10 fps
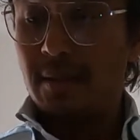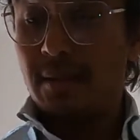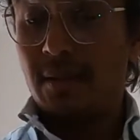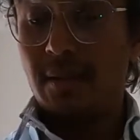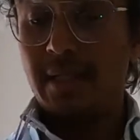
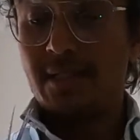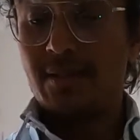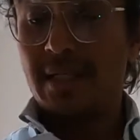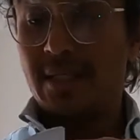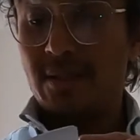Oh,
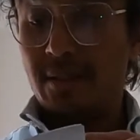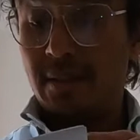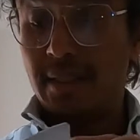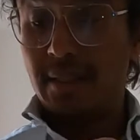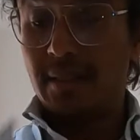that's all
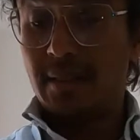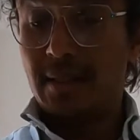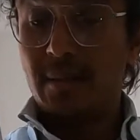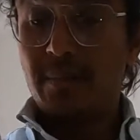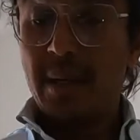the
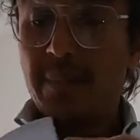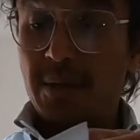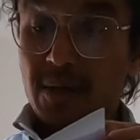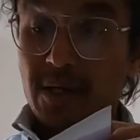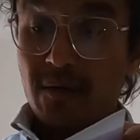
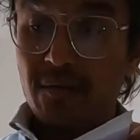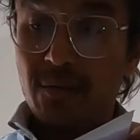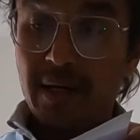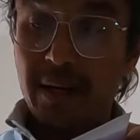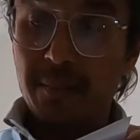paperwork of
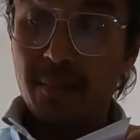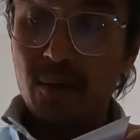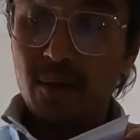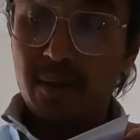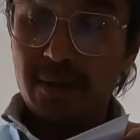what I
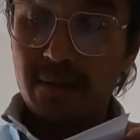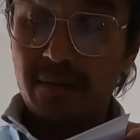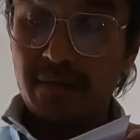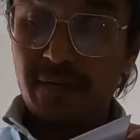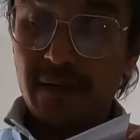bought.
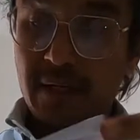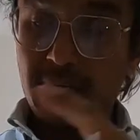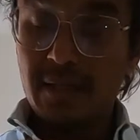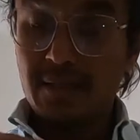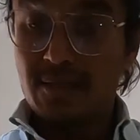
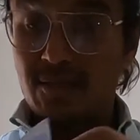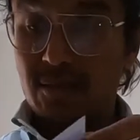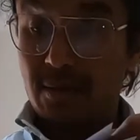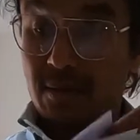FedEx,